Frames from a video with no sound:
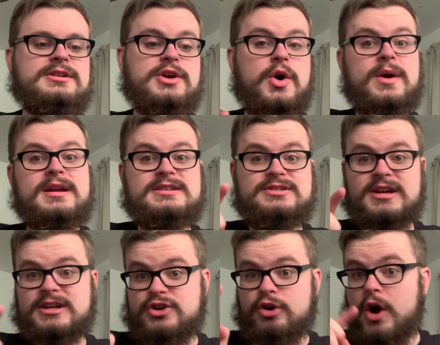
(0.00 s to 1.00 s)
go in as
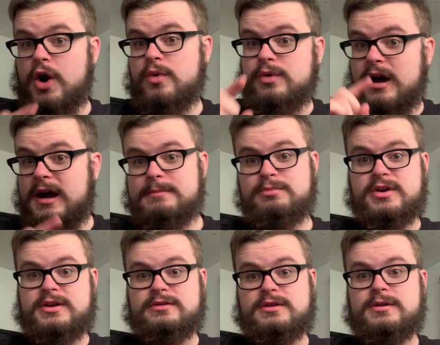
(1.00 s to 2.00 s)
like your own
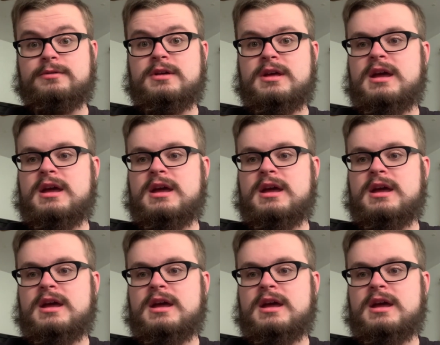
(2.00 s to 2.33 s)
operator, though.